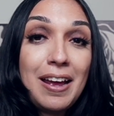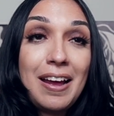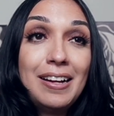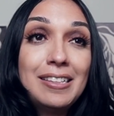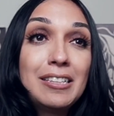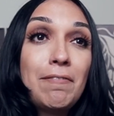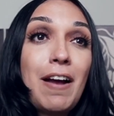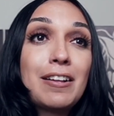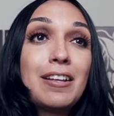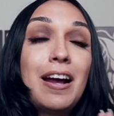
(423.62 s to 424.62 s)
and the
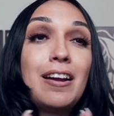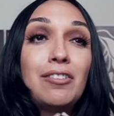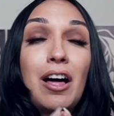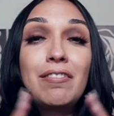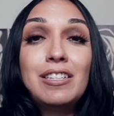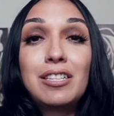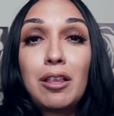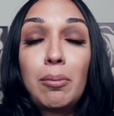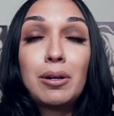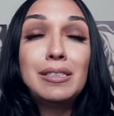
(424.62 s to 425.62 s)
fact that a lot of these
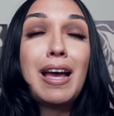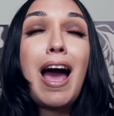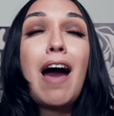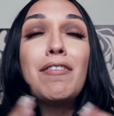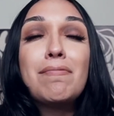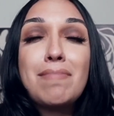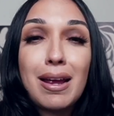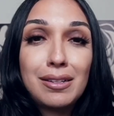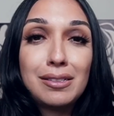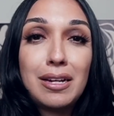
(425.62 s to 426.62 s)
celebrities haven't
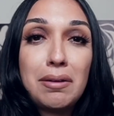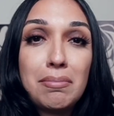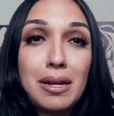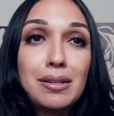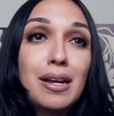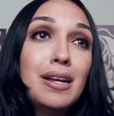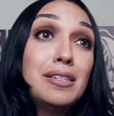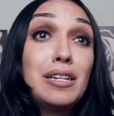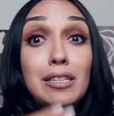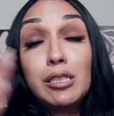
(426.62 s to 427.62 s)
made a statement
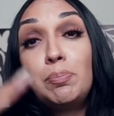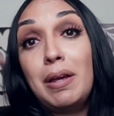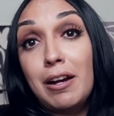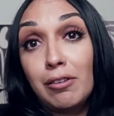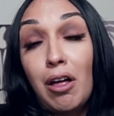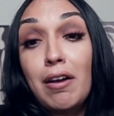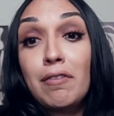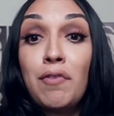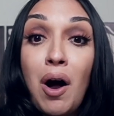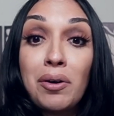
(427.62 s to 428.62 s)
does speak a lot of
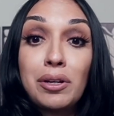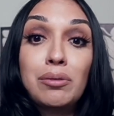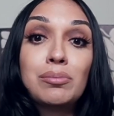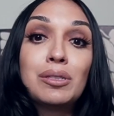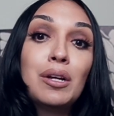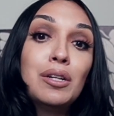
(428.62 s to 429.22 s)
volumes.